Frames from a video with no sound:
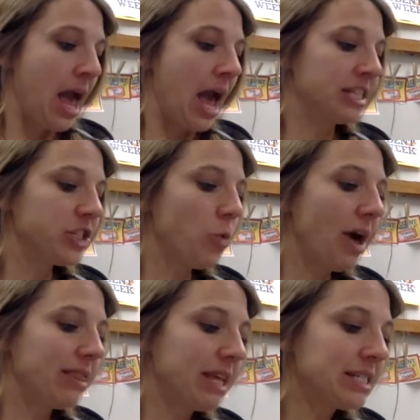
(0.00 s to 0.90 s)
And so
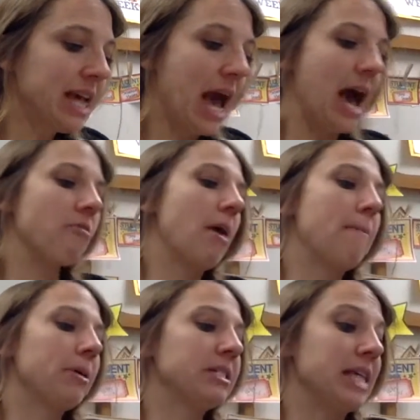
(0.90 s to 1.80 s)
what this hat
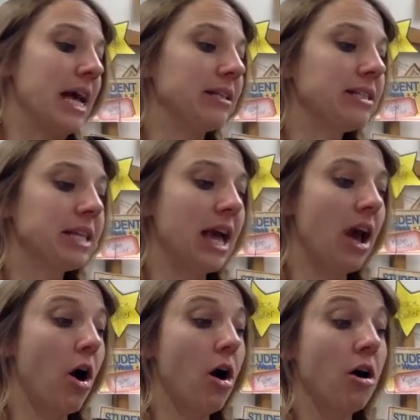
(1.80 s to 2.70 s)
represents
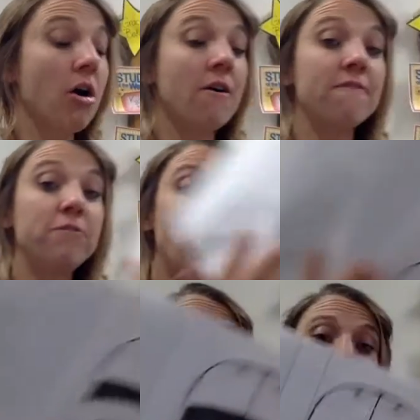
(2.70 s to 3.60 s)
are
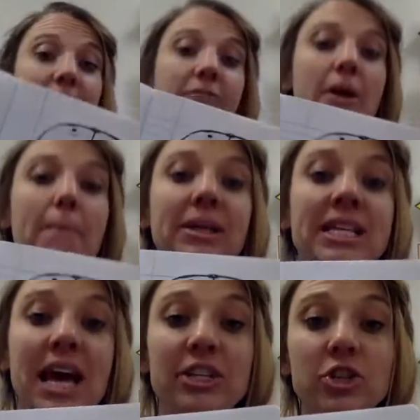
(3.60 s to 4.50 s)
4 different
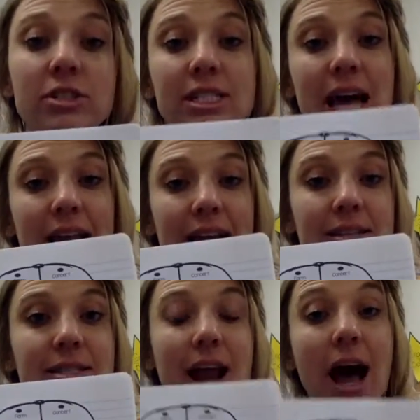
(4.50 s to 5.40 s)
potential
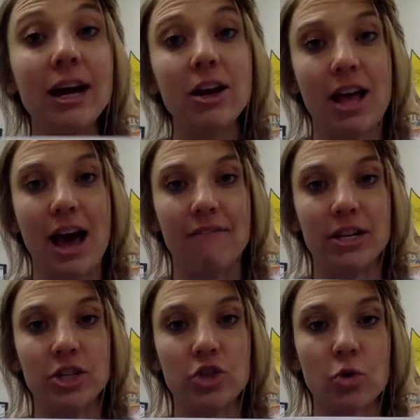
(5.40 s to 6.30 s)
settings that I could have in
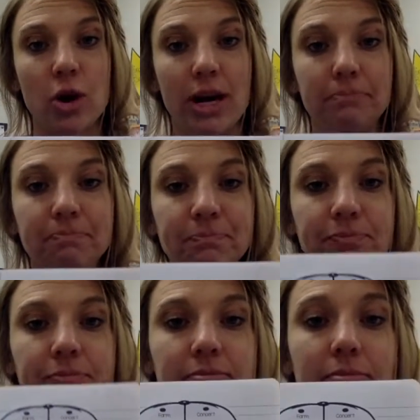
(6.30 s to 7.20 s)
a story.
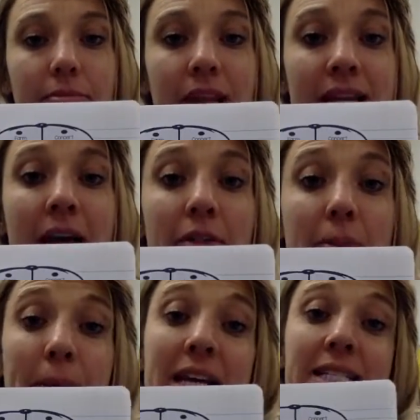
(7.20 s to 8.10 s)
Now, the
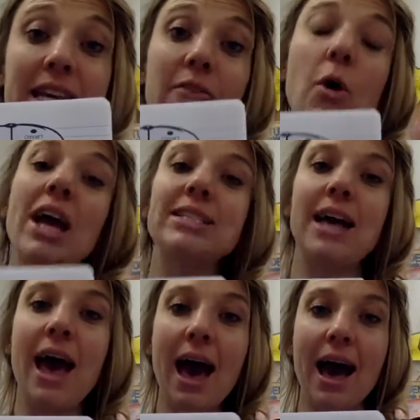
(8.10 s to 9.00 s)
biggest thing of why it's a
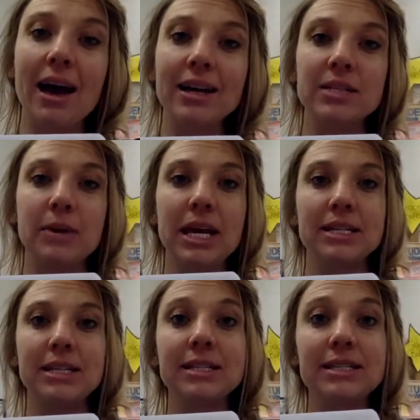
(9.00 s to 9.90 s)
hat is
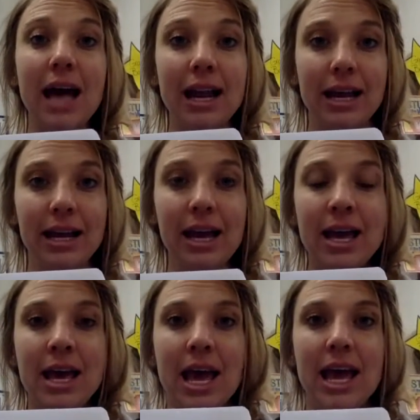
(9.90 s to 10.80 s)
because the setting
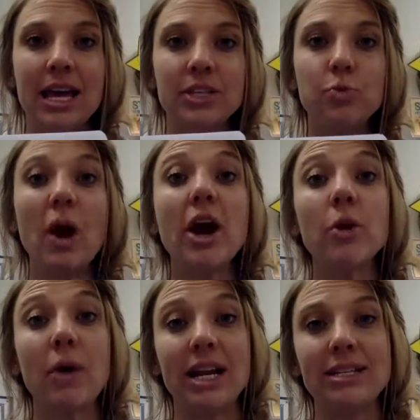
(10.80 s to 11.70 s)
is where
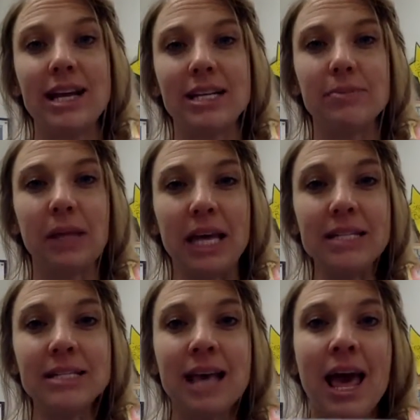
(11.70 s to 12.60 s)
and when it takes
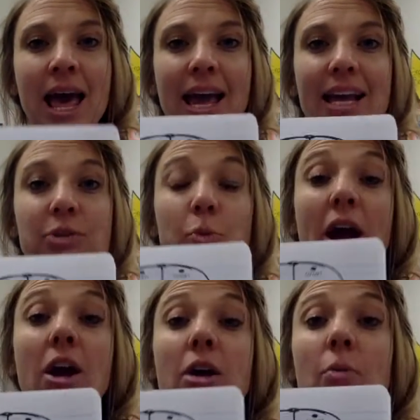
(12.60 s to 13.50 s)
place, and
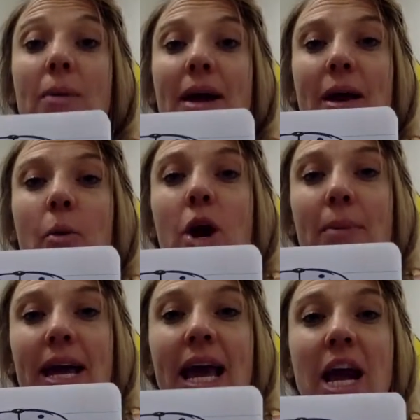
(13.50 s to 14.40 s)
where are
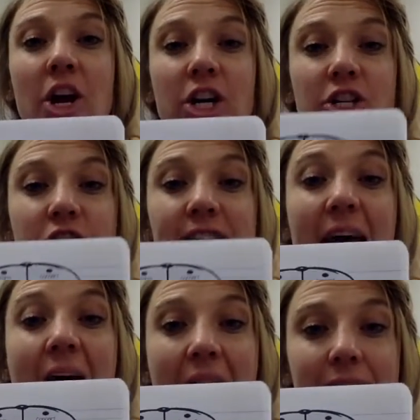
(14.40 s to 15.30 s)
my characters
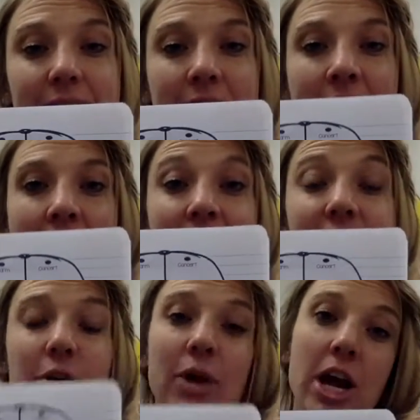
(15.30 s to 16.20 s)
at. And
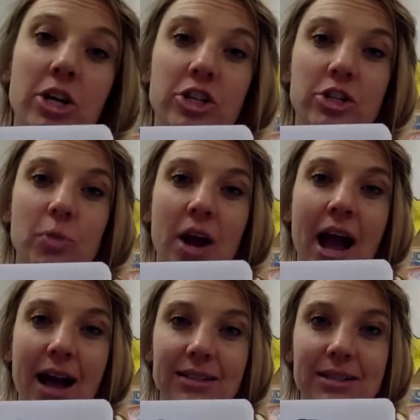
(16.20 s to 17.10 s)
so characters wear
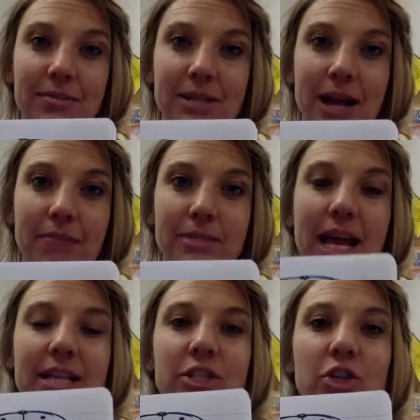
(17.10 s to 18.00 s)
hats sometimes,
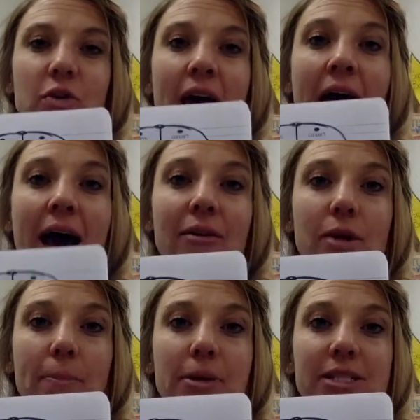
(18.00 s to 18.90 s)
and so the hat
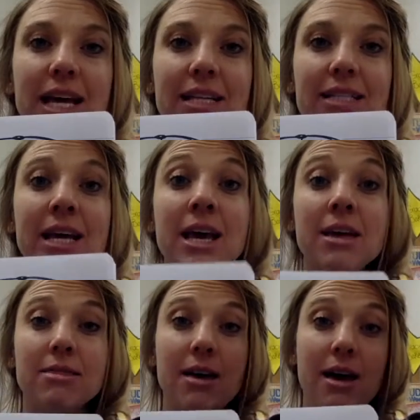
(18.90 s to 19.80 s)
represents
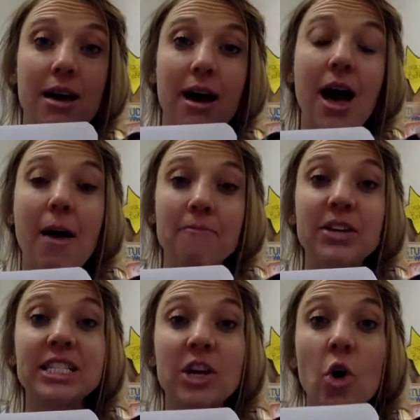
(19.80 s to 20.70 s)
the
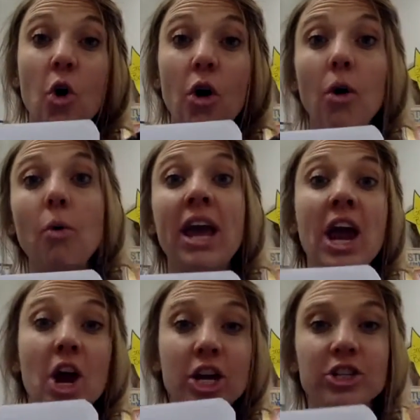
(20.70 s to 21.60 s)
physical
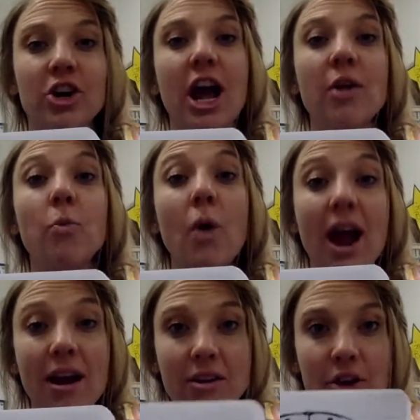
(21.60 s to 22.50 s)
character and
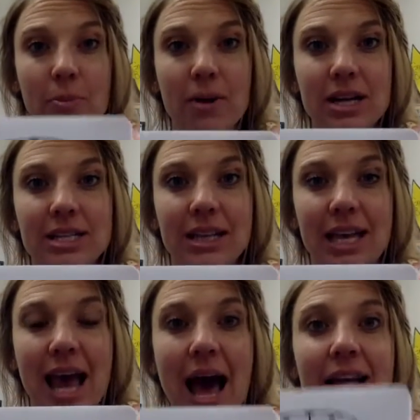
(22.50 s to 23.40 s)
where they're
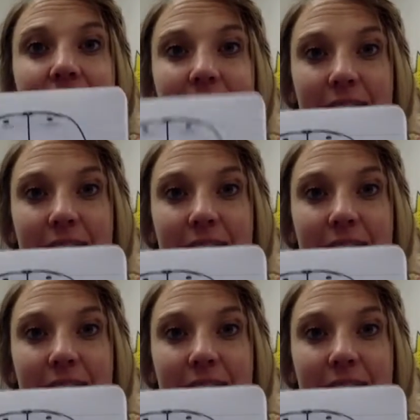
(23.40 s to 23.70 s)
presently at